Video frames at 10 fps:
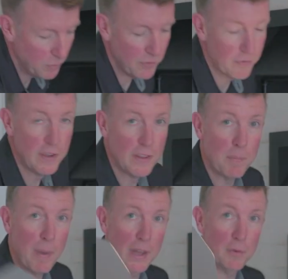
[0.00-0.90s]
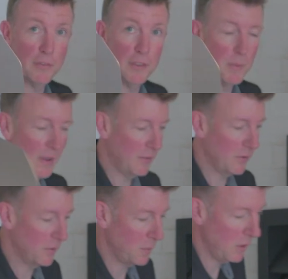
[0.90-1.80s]
with the paddle for the
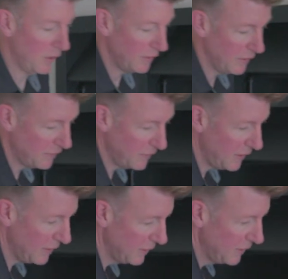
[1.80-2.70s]
pizza as well underneath there.